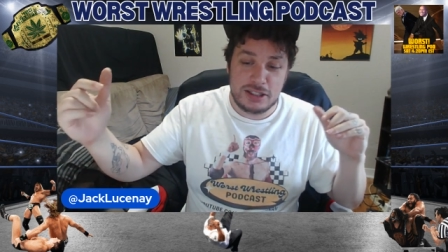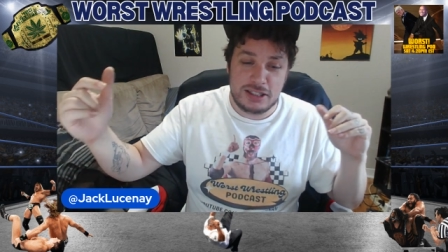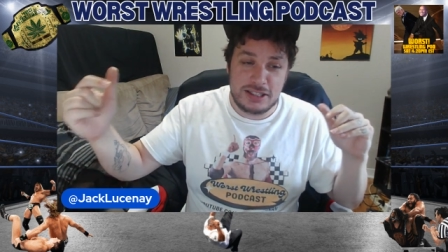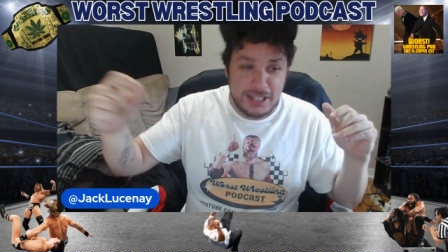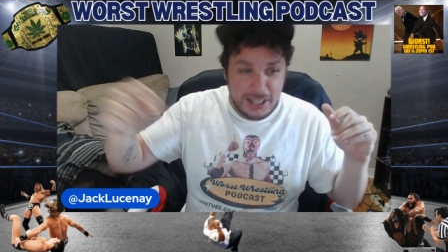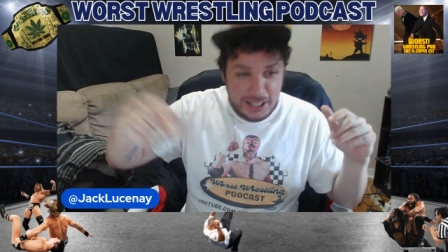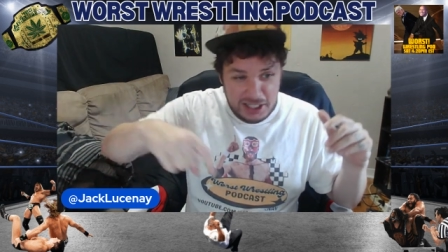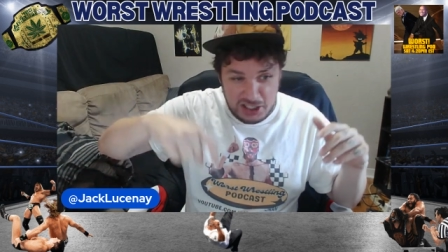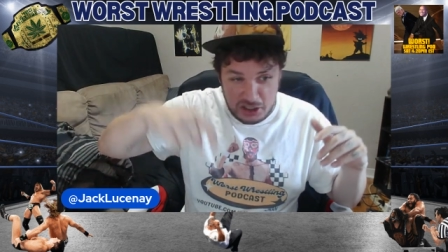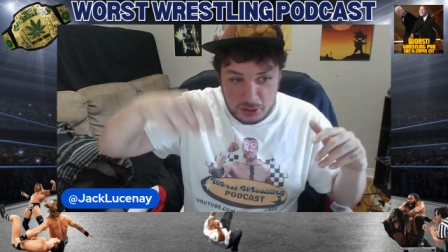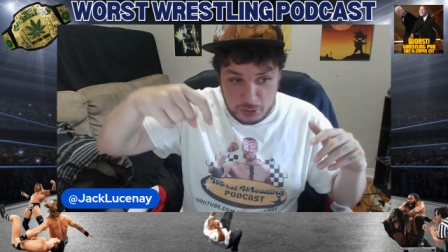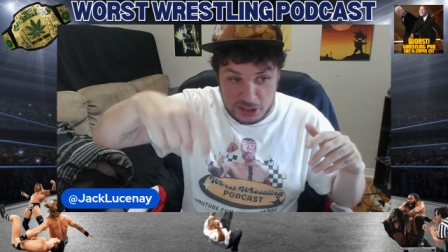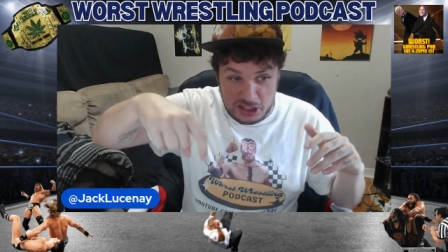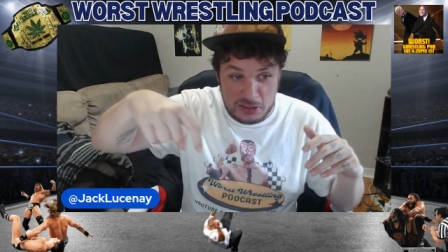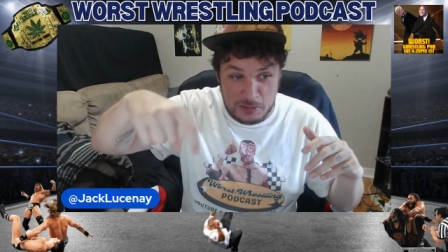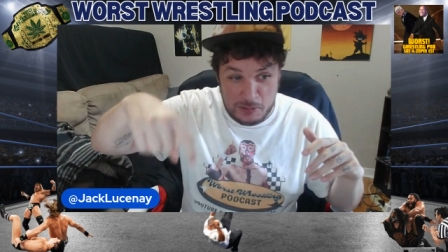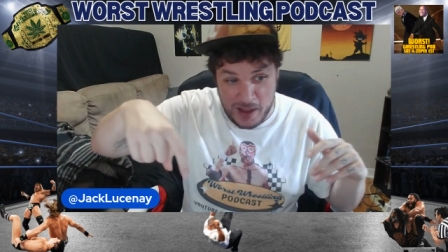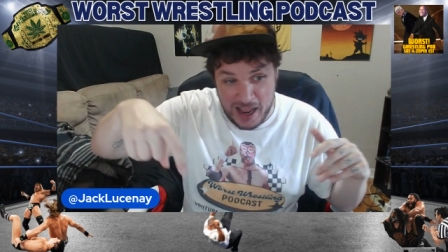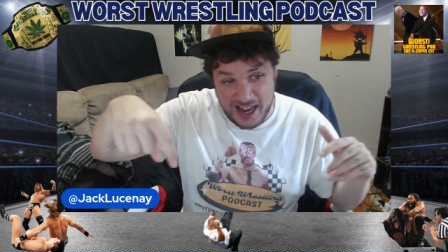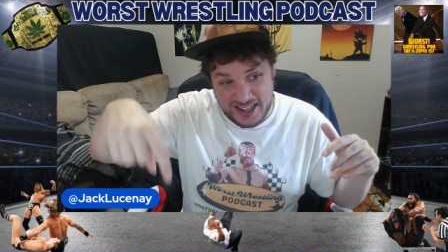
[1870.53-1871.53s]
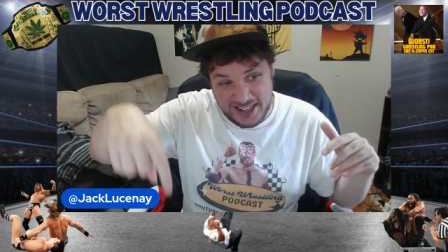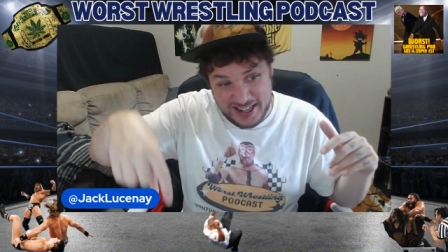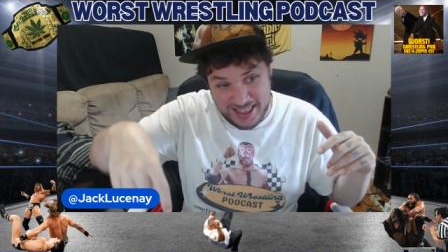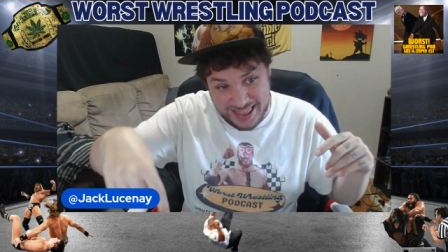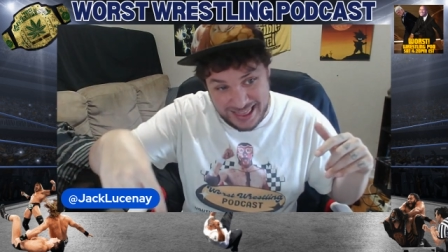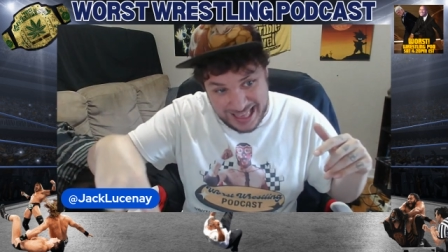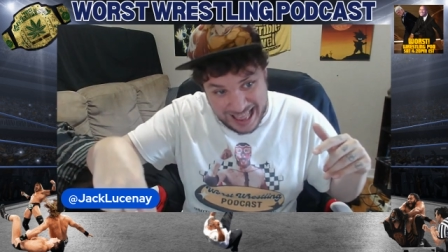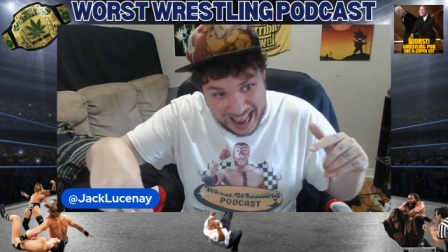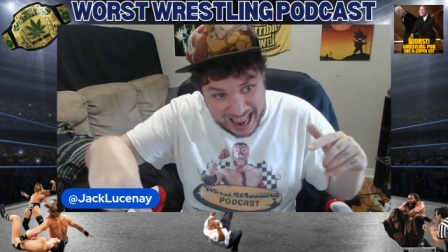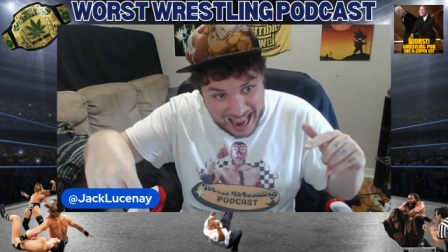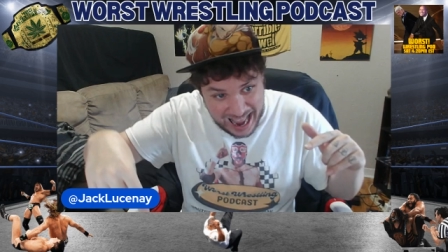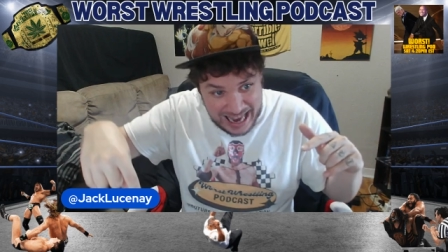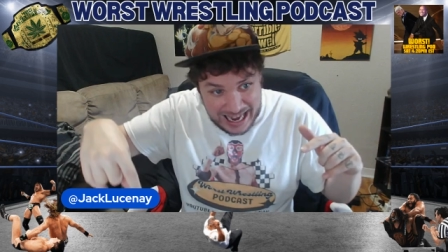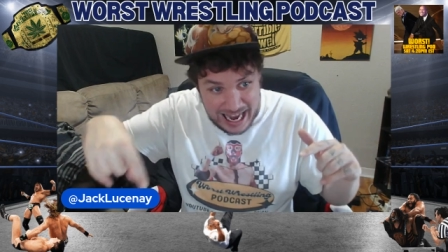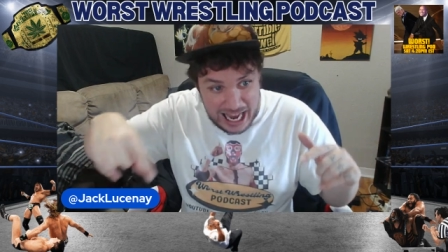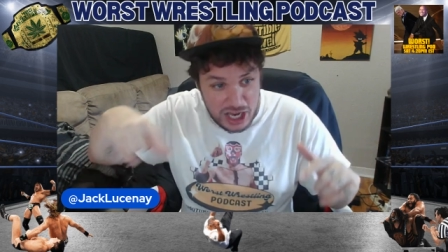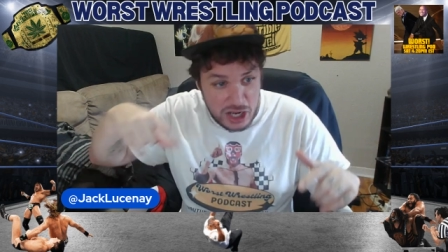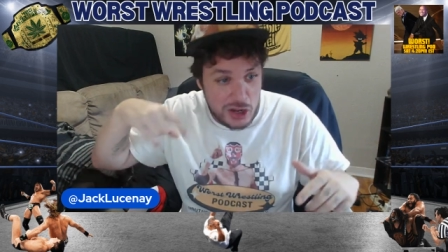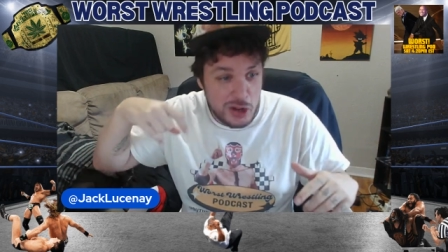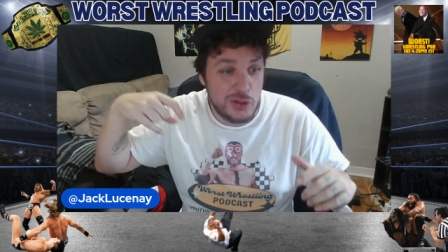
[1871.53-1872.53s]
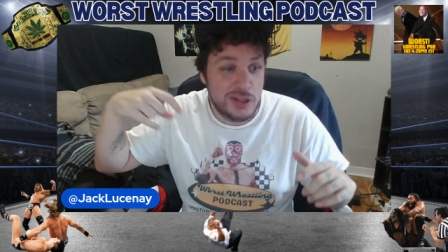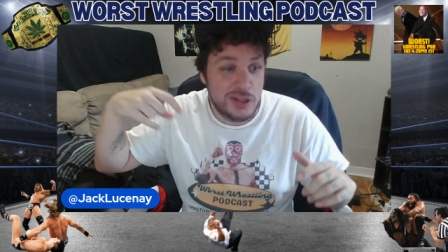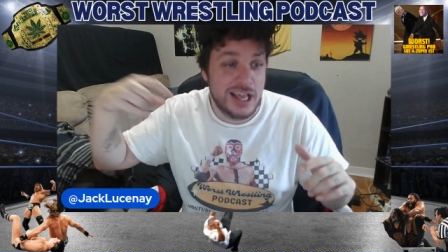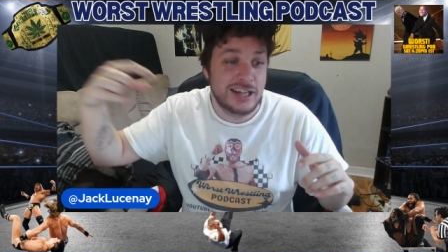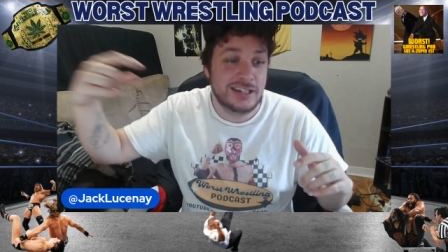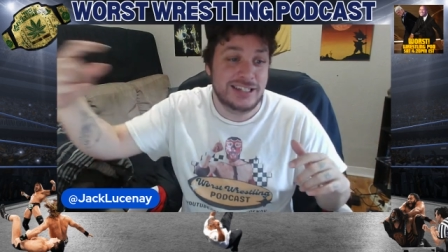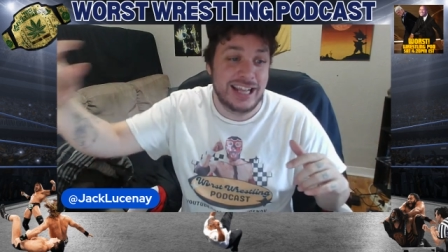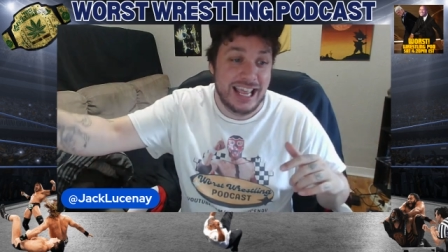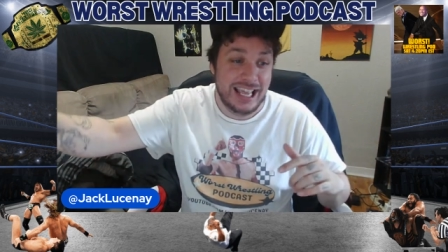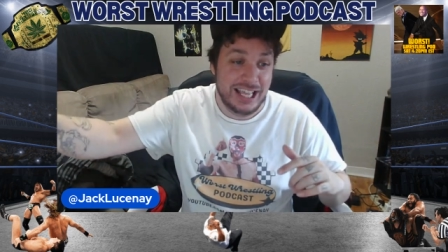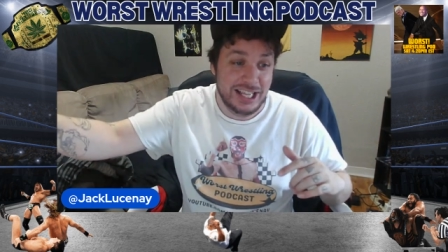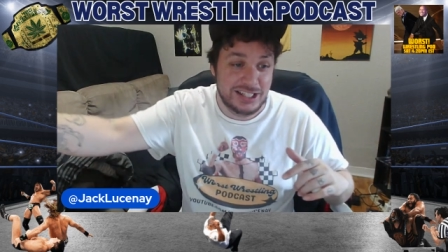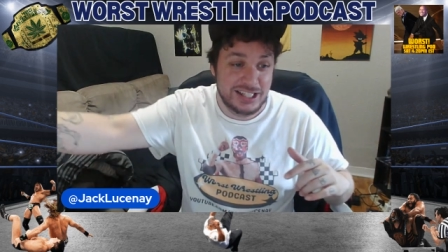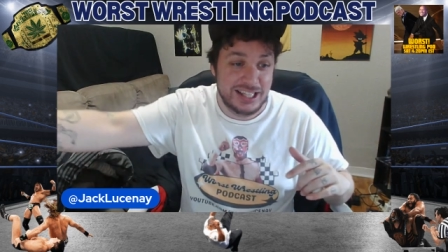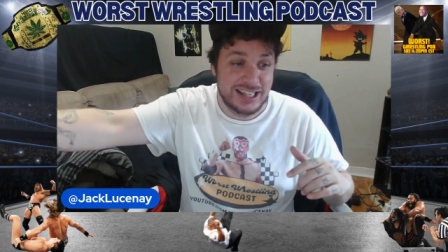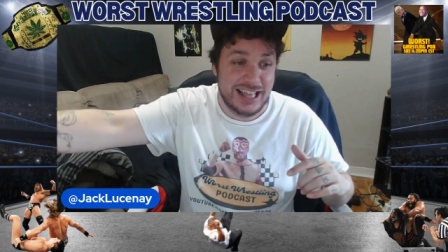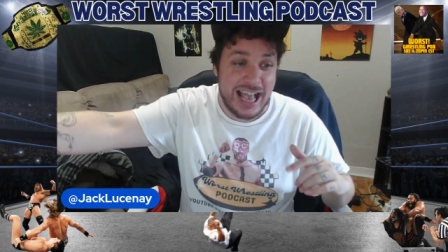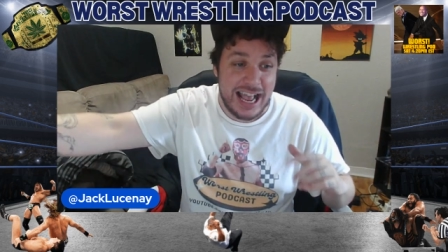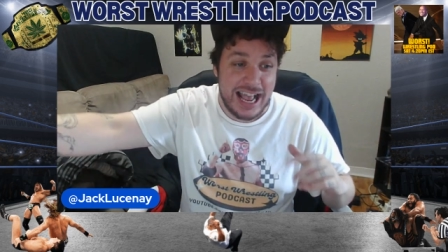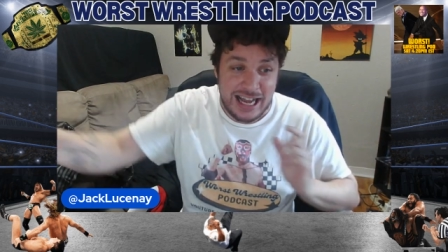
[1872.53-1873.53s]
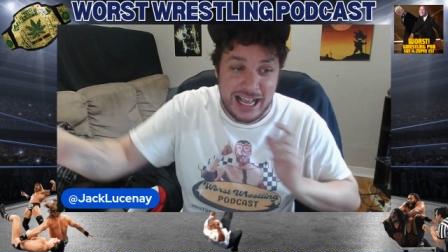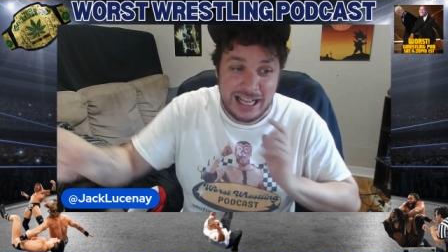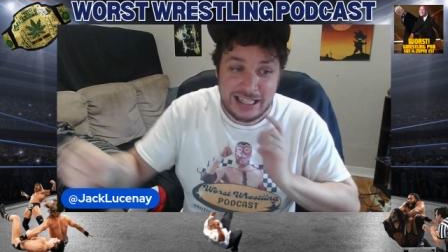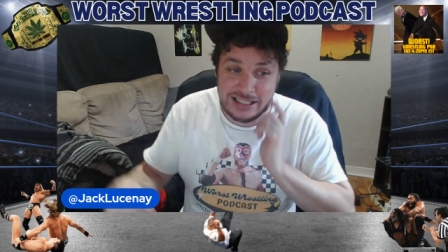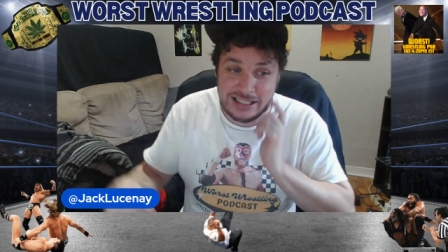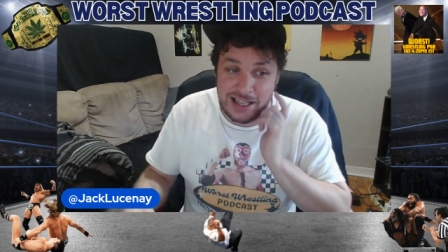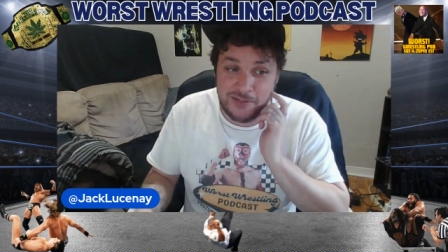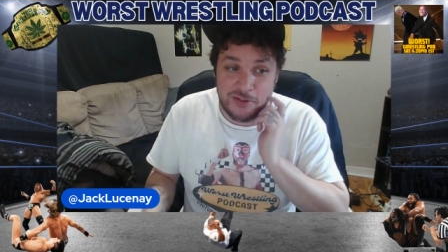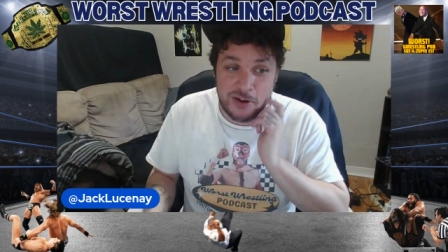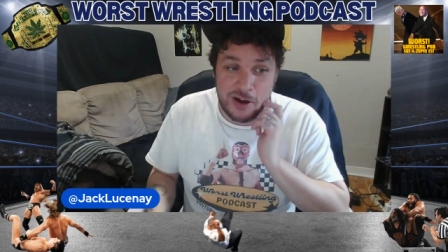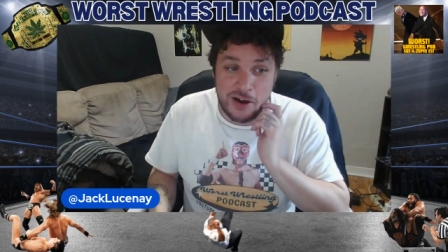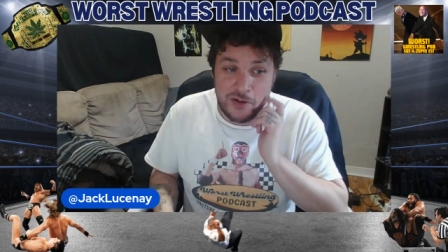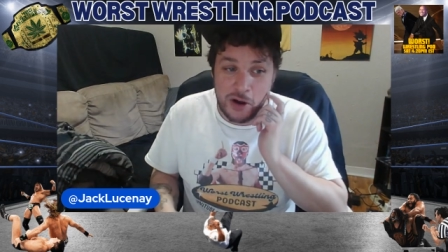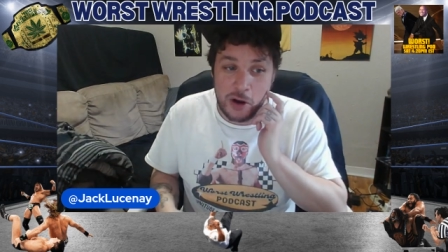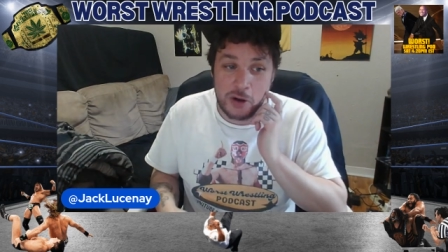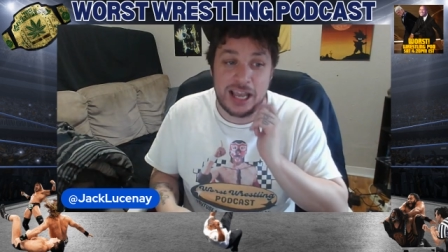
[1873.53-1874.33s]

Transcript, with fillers: disrespect that and you then take it to that next level of,